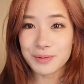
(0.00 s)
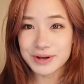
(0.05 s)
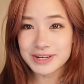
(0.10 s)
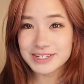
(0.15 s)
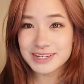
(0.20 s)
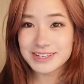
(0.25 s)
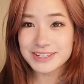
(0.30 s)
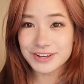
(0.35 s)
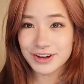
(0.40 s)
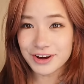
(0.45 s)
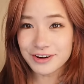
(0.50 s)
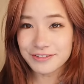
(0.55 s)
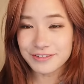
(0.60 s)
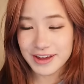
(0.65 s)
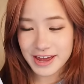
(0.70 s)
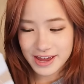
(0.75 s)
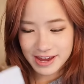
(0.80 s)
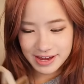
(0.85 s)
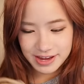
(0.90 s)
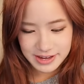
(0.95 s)
I went to Zoff,
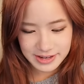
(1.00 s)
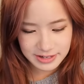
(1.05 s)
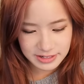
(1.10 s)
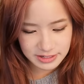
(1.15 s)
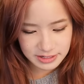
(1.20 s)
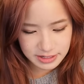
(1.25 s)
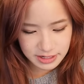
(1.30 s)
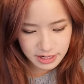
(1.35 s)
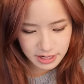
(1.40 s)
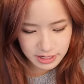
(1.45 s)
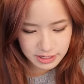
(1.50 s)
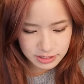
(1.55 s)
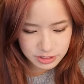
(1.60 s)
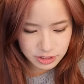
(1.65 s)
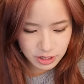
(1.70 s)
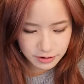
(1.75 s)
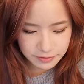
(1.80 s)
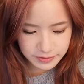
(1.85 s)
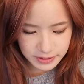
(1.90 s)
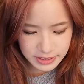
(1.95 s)
and
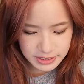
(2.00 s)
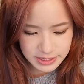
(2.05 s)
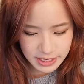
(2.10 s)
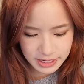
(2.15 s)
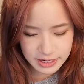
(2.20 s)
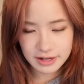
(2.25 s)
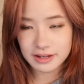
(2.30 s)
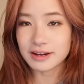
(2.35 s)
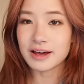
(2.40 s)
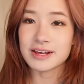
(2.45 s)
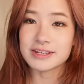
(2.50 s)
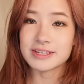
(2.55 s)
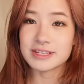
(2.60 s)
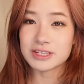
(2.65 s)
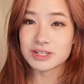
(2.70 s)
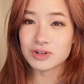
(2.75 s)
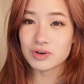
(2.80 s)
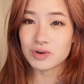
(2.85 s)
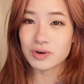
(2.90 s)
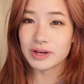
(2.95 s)
Zoff is like a glasses
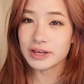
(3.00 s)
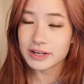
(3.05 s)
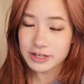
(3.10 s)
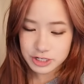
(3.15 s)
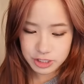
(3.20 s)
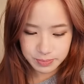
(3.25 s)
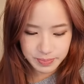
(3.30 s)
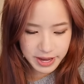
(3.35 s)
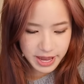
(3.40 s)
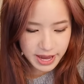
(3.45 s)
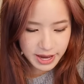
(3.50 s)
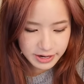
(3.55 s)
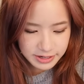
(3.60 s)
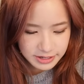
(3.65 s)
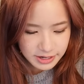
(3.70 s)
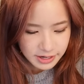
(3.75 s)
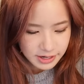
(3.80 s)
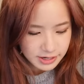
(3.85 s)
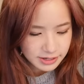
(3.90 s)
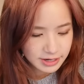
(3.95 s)
store in Japan.
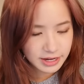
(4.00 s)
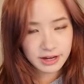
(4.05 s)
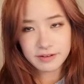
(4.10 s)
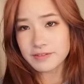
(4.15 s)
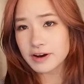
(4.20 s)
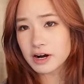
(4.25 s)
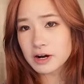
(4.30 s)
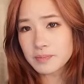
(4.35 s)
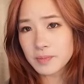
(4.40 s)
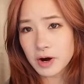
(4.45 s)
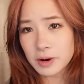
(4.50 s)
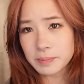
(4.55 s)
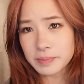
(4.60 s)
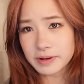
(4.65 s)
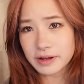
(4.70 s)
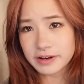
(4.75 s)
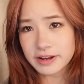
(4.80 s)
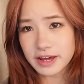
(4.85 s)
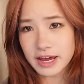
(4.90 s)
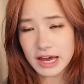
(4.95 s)
They are very
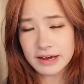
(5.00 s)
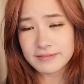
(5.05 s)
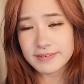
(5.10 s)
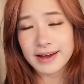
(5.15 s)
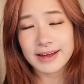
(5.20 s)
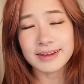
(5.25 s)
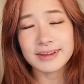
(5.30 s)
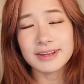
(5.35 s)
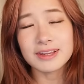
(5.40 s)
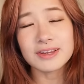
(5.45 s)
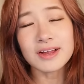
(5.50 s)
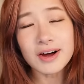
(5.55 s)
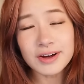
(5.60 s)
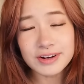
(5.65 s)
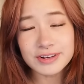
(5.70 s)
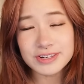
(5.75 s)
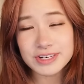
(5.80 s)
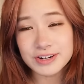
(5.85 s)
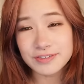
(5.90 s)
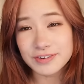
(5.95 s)
popular, they have a lot
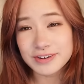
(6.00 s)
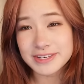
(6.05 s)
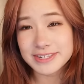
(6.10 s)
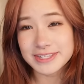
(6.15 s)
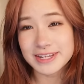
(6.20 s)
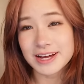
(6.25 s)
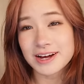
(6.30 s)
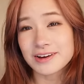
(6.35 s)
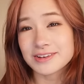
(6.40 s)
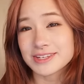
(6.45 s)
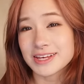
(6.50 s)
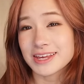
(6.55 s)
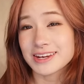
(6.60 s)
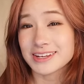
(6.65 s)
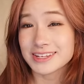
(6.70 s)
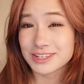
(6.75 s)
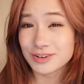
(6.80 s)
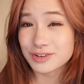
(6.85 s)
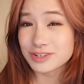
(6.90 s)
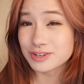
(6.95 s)
of different styles, and
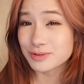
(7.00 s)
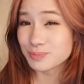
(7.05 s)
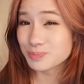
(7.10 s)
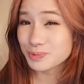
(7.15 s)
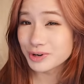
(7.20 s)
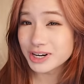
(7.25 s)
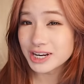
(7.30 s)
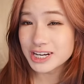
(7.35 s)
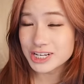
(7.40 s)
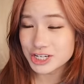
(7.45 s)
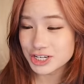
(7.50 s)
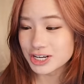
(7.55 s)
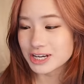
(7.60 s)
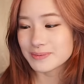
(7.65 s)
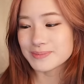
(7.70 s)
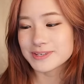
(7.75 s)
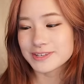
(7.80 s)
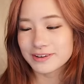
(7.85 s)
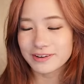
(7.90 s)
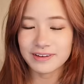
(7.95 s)
it's also pretty
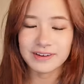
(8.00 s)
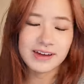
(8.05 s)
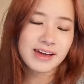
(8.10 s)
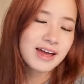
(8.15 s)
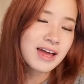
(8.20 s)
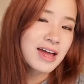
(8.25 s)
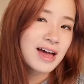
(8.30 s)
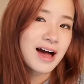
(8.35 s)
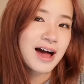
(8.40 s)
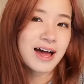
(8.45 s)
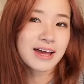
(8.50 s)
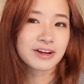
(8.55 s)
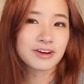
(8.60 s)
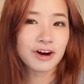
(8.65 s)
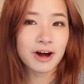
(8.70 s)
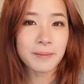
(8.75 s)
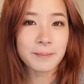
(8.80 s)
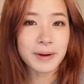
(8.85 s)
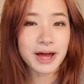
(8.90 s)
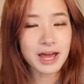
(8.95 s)
cheap. So I
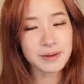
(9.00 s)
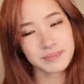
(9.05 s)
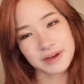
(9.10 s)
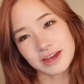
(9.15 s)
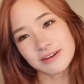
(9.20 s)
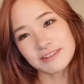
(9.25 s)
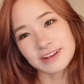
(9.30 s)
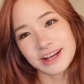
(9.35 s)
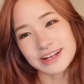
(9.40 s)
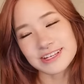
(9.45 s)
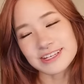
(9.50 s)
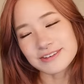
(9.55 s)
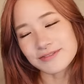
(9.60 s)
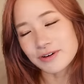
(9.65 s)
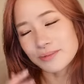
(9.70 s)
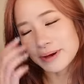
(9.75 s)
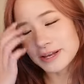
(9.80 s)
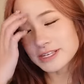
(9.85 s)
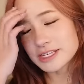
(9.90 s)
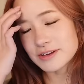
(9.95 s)
got my pair of glasses for
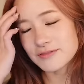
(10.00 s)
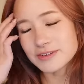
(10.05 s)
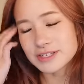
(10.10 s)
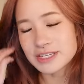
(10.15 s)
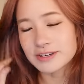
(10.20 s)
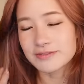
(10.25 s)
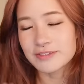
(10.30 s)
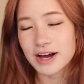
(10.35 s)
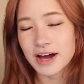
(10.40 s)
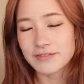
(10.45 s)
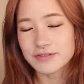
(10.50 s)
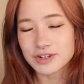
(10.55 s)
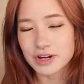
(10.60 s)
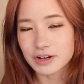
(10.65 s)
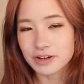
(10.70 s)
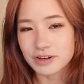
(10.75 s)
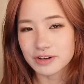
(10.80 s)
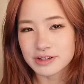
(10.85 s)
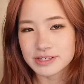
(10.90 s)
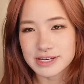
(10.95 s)
about
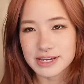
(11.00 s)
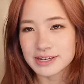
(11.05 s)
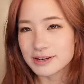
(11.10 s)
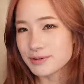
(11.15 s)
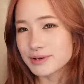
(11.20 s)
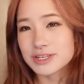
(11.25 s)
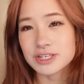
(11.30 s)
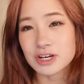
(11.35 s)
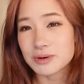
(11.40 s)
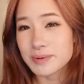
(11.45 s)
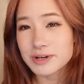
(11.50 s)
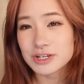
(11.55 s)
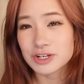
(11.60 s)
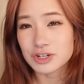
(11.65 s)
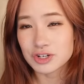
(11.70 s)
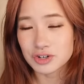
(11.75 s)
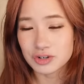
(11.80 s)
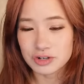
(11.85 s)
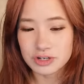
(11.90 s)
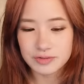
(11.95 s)
$75, and there was so much to
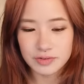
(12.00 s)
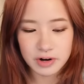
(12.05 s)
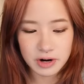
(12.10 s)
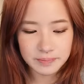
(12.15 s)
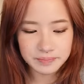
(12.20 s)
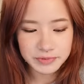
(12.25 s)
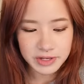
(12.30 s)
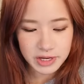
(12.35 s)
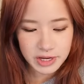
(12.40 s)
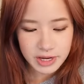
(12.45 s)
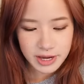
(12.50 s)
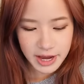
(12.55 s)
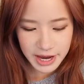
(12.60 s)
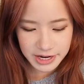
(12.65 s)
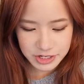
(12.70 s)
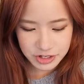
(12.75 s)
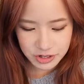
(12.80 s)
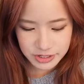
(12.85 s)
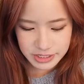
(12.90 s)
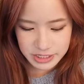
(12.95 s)
choose from. I
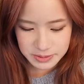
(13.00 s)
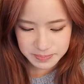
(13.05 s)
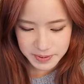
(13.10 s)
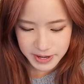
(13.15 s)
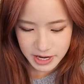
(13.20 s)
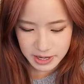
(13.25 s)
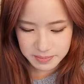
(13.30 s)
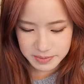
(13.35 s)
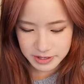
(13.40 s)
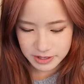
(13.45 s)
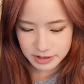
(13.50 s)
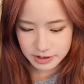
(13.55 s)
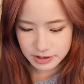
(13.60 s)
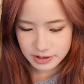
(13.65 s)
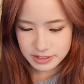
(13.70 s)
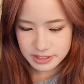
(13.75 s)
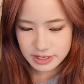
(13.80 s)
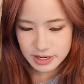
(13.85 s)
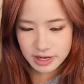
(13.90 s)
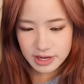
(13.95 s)
chose this pair
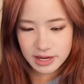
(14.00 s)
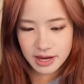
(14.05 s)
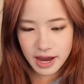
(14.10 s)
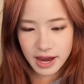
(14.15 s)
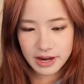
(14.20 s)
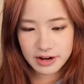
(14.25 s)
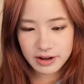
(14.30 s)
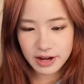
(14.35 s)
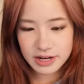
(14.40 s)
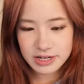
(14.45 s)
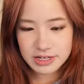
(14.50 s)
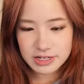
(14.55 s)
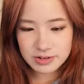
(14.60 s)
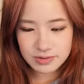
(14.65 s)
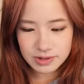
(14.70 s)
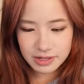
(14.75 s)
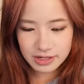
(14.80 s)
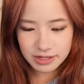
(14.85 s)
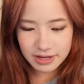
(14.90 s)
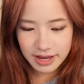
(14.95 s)
because, I know, I just
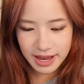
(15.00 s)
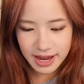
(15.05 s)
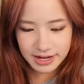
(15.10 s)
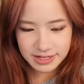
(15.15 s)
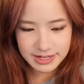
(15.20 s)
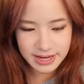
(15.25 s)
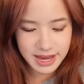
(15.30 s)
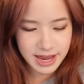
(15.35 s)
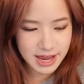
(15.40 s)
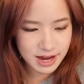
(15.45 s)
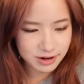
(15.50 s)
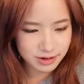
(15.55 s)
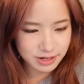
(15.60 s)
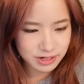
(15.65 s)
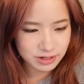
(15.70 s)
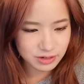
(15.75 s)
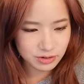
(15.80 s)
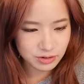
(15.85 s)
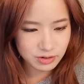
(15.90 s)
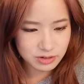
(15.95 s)
really liked how
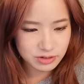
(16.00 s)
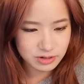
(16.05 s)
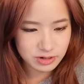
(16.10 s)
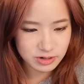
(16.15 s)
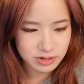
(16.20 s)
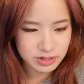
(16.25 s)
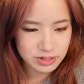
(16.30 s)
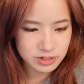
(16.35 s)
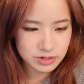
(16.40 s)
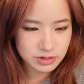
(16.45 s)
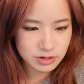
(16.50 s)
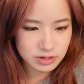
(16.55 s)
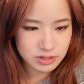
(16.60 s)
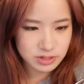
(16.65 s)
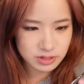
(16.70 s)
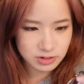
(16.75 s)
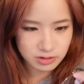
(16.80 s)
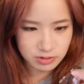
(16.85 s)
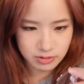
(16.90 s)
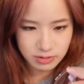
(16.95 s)
it looked. Oh, it's
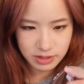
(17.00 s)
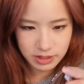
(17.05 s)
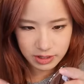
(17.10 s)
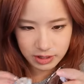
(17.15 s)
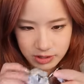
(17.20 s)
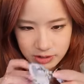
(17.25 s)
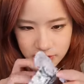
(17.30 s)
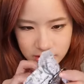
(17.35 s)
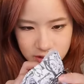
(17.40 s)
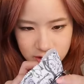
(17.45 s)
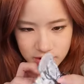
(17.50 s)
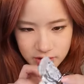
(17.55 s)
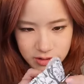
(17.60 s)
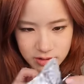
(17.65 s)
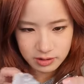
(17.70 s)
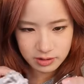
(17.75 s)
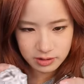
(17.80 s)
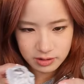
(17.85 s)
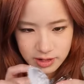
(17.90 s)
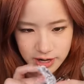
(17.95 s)
dirty already.
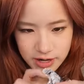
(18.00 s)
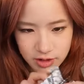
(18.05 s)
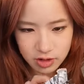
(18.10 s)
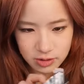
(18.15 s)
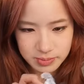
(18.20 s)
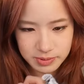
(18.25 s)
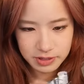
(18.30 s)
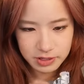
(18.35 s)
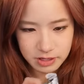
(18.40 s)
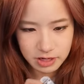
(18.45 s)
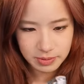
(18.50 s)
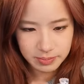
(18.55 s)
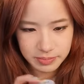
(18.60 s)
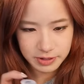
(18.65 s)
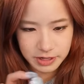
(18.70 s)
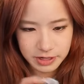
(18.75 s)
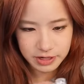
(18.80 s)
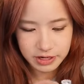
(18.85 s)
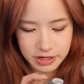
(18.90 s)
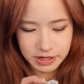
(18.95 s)
I opened it up
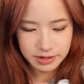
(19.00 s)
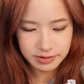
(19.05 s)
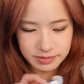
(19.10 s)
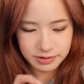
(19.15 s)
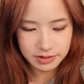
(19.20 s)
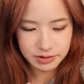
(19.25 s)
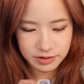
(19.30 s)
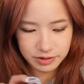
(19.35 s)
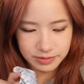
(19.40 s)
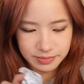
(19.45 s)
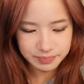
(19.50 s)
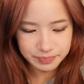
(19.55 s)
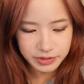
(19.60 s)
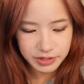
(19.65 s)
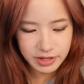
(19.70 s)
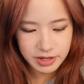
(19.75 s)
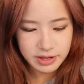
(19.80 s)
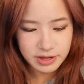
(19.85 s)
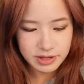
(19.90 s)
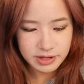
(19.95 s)
and then, you know,
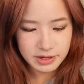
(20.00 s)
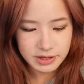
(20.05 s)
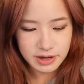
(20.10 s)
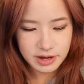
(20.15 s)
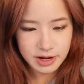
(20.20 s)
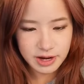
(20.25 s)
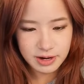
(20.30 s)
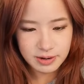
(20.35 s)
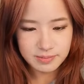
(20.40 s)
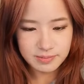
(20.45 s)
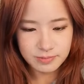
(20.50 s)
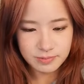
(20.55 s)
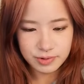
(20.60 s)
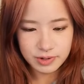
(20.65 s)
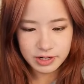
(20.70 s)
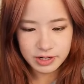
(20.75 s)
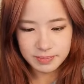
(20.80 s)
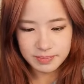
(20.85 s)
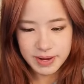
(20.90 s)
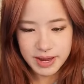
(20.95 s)
I'm
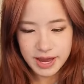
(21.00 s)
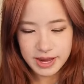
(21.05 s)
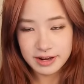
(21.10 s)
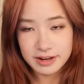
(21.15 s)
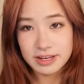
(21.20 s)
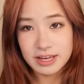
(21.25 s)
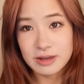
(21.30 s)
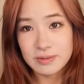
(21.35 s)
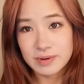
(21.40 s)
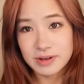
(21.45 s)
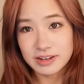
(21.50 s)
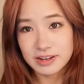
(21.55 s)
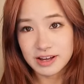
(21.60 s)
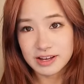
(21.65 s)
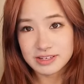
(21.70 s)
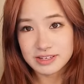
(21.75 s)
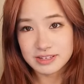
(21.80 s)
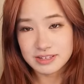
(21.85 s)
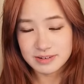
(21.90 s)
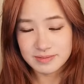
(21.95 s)
really bad at keeping
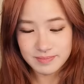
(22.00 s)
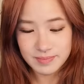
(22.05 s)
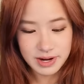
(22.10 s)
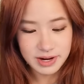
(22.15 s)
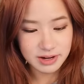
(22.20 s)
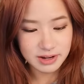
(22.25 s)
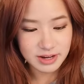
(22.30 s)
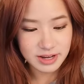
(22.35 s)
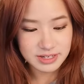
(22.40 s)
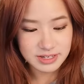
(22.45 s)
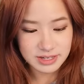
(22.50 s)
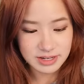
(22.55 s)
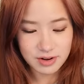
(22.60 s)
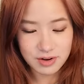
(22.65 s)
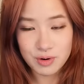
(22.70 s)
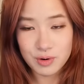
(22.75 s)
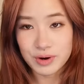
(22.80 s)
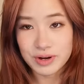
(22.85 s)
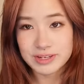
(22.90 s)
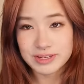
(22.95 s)
glasses. My glasses are
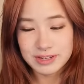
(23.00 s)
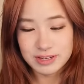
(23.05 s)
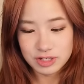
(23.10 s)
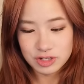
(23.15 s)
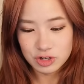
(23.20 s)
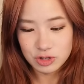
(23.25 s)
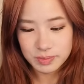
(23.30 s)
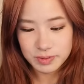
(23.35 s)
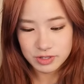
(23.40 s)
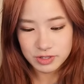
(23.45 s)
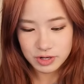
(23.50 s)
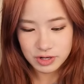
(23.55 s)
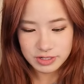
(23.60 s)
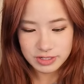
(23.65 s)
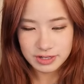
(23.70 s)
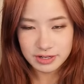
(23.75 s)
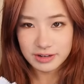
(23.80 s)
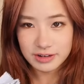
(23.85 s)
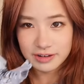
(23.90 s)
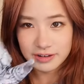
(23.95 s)
always super
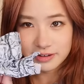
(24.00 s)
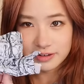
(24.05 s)
dirty.